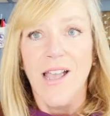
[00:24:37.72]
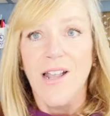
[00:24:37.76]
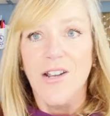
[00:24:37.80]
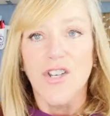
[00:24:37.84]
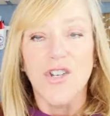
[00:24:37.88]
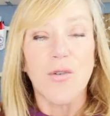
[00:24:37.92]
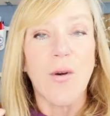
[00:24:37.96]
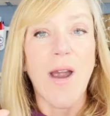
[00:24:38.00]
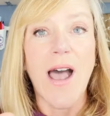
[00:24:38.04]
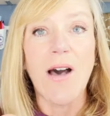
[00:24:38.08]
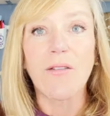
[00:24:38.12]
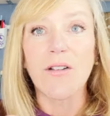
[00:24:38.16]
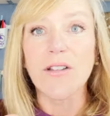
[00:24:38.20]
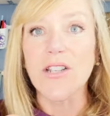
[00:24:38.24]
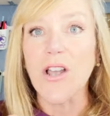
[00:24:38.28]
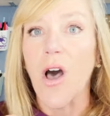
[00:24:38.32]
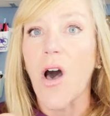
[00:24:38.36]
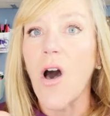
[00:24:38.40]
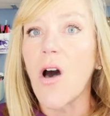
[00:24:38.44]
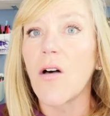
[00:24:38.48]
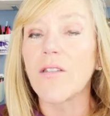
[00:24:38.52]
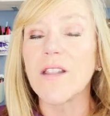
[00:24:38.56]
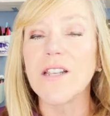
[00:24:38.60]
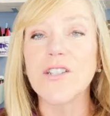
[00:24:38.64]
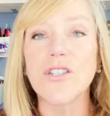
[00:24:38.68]
travel to
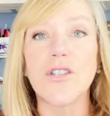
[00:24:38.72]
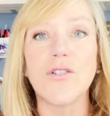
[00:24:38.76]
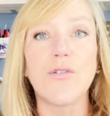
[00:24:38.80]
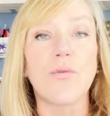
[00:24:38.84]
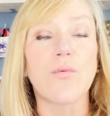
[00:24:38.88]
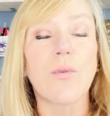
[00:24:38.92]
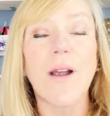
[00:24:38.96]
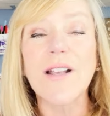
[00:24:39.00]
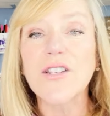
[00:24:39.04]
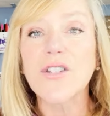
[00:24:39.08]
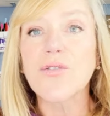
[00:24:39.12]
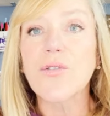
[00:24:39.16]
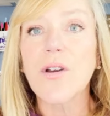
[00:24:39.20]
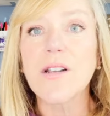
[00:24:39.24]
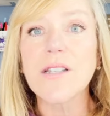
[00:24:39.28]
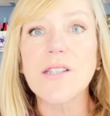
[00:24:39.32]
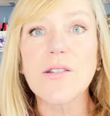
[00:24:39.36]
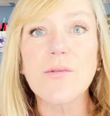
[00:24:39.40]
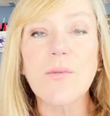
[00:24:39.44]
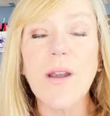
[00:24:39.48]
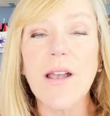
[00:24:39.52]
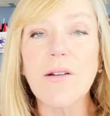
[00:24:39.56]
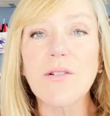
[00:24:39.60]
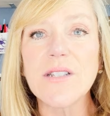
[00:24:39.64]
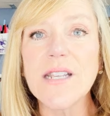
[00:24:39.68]
all these new restaurants
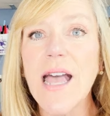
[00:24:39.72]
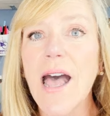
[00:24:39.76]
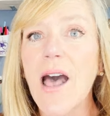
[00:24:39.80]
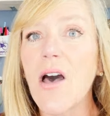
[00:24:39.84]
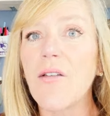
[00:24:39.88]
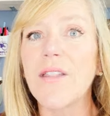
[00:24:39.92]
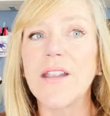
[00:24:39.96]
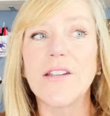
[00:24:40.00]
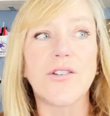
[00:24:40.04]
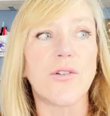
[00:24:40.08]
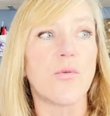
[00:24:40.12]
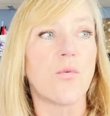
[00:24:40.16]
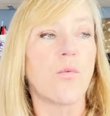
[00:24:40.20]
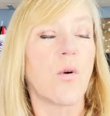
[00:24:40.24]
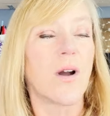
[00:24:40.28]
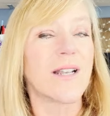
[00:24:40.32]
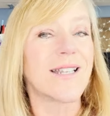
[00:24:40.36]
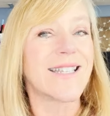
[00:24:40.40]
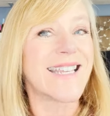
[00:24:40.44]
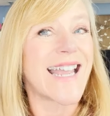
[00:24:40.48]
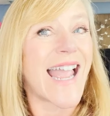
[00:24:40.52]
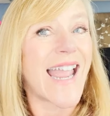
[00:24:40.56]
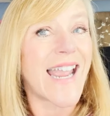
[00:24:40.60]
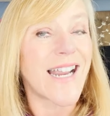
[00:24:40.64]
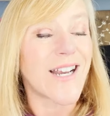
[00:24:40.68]
around town. They do
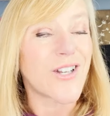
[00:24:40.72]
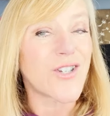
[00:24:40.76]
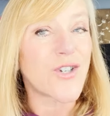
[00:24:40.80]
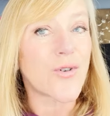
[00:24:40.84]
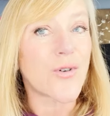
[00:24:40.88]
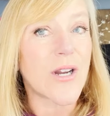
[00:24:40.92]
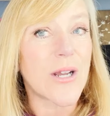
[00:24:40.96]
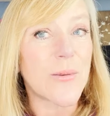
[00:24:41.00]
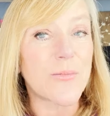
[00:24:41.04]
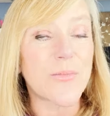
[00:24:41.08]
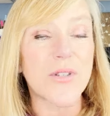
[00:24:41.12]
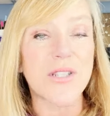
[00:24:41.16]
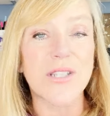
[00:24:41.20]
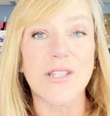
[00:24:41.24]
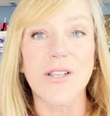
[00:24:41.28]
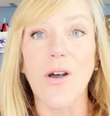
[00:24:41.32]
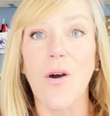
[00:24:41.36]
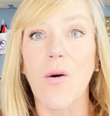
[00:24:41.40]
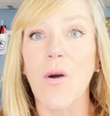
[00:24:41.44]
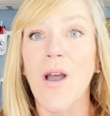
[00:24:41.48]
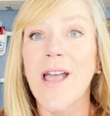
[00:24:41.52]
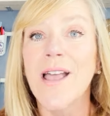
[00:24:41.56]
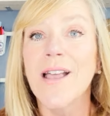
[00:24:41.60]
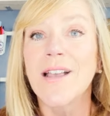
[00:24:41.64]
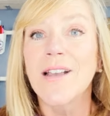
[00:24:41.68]
one tank trips,
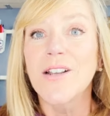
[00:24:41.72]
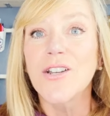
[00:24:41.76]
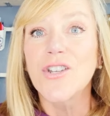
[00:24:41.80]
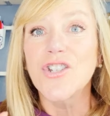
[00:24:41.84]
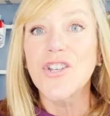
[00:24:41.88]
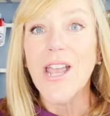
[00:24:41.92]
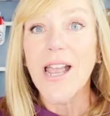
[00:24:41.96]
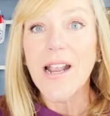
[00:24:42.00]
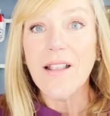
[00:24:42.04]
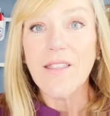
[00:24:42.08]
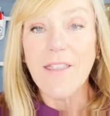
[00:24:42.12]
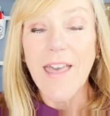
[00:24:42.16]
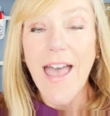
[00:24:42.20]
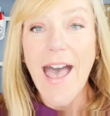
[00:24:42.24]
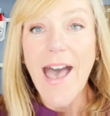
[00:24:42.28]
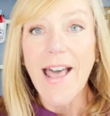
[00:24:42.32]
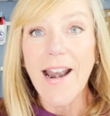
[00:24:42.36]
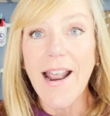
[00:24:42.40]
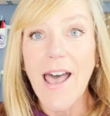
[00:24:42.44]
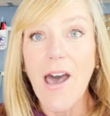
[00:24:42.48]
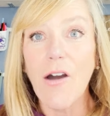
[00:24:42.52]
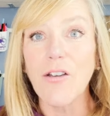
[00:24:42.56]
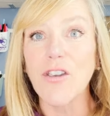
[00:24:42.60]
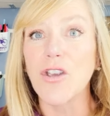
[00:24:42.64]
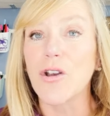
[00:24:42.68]
so check that
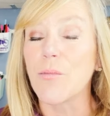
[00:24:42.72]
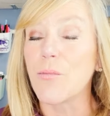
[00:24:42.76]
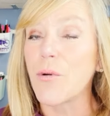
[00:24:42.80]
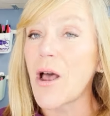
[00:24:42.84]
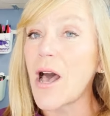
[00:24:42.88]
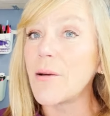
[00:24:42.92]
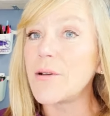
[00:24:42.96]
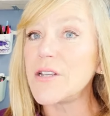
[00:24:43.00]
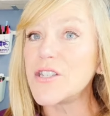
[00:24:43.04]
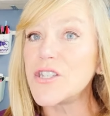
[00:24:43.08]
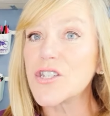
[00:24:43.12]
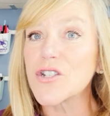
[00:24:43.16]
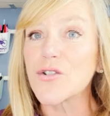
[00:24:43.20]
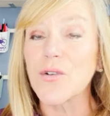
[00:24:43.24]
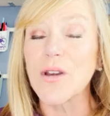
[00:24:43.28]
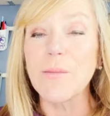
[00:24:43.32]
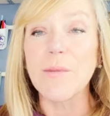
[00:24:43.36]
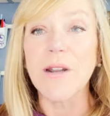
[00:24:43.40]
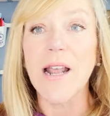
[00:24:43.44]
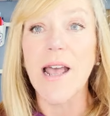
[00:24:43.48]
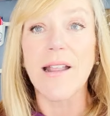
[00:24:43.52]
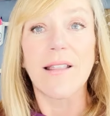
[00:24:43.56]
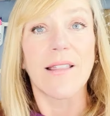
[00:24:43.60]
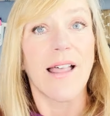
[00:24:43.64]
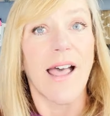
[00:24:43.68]
out. You can probably stream
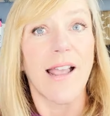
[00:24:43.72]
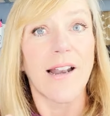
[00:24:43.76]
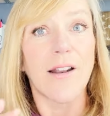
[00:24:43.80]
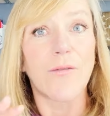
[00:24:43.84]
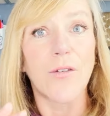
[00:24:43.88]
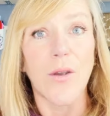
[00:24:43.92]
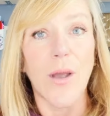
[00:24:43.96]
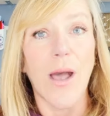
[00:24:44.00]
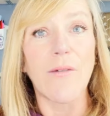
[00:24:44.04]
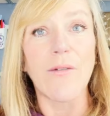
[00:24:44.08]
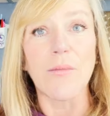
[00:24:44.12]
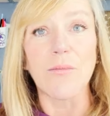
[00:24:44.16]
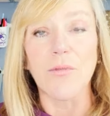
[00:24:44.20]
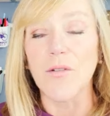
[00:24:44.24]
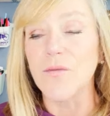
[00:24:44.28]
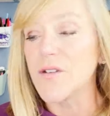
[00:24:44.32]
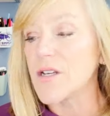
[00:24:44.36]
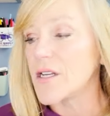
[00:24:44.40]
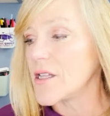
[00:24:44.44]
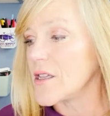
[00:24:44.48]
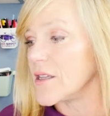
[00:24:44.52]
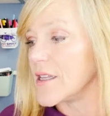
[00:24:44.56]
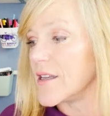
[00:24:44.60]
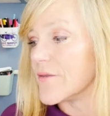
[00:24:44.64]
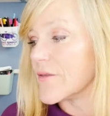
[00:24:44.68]
it online if you haven't moved
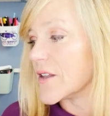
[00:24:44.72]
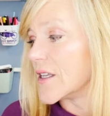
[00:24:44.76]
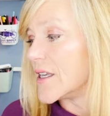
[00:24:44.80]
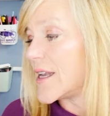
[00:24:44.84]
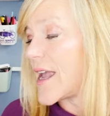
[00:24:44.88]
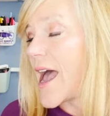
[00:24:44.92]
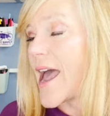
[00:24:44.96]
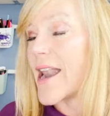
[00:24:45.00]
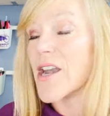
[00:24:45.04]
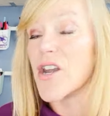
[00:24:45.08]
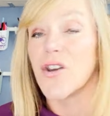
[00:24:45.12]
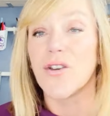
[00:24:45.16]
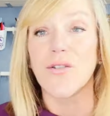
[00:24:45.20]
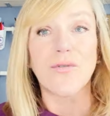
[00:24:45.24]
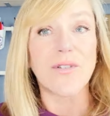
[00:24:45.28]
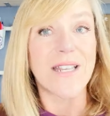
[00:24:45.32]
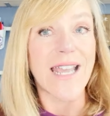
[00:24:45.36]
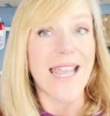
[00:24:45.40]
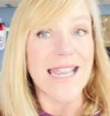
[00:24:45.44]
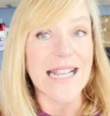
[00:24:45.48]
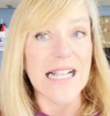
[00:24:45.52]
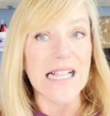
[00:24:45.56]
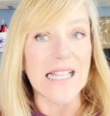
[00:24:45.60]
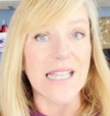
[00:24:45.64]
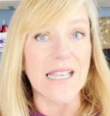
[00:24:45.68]
to Cleveland yet. New
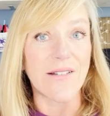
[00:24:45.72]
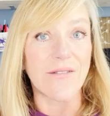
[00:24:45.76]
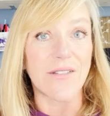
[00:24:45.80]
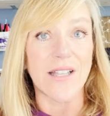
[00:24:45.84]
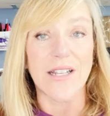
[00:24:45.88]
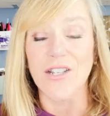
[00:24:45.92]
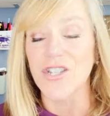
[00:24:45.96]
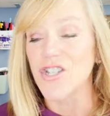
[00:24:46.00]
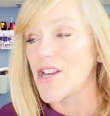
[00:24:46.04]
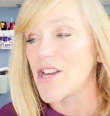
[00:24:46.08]
Day Cleveland,